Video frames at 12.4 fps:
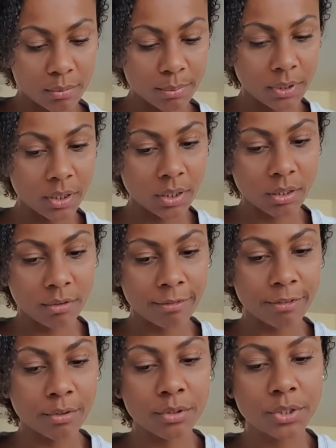building a
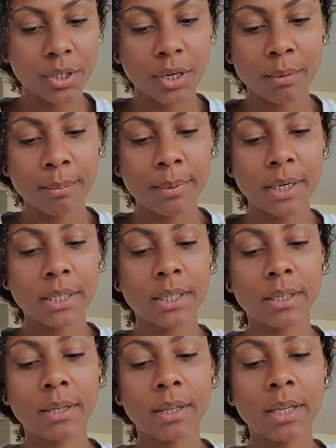future,
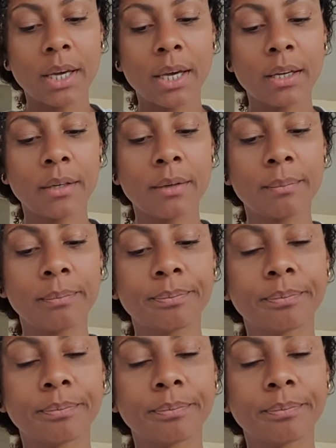but then